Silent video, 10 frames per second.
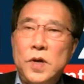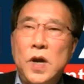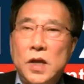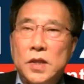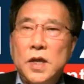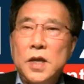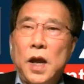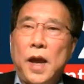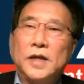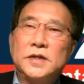nothing
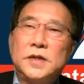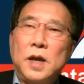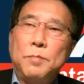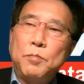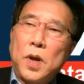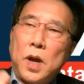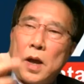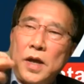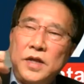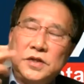except
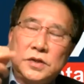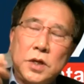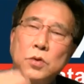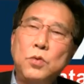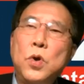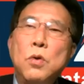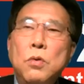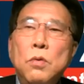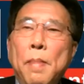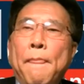uh, instant noodle